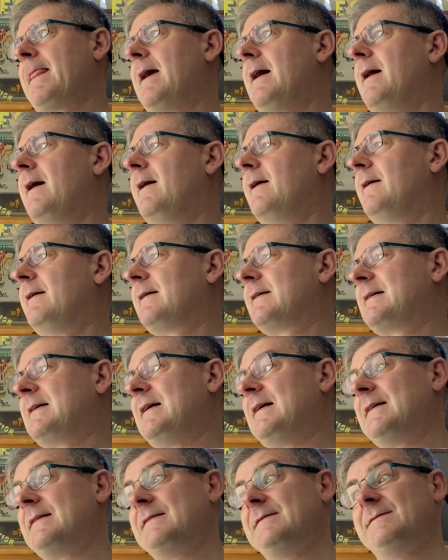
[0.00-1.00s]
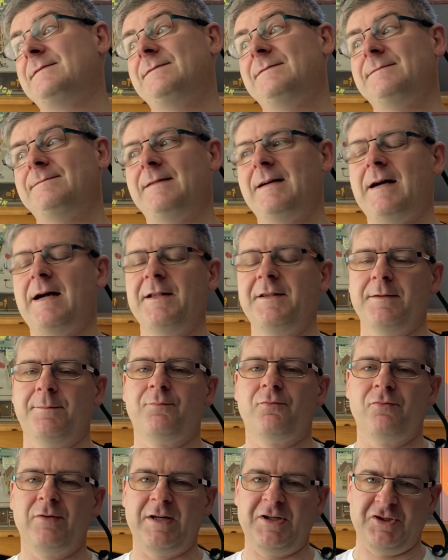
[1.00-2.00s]
are kind of under
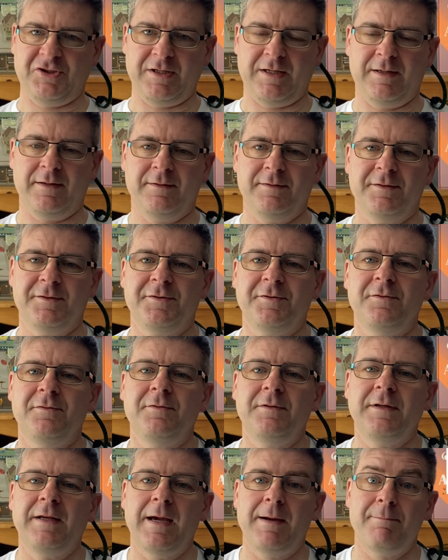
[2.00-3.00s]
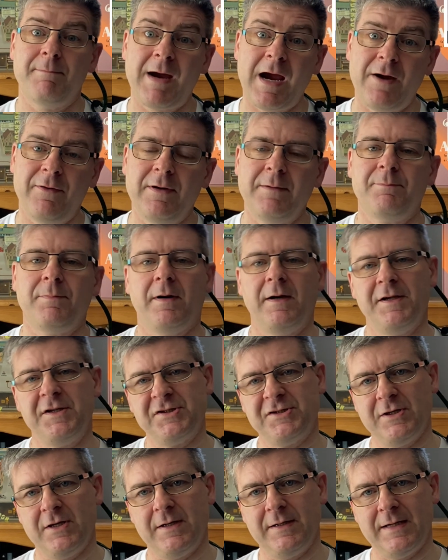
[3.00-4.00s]
pressure to get married by a
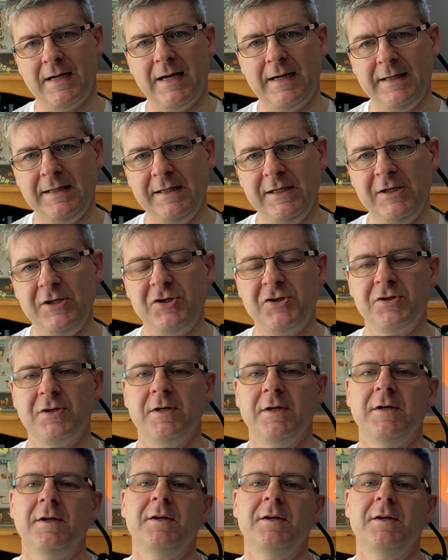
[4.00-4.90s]
certain age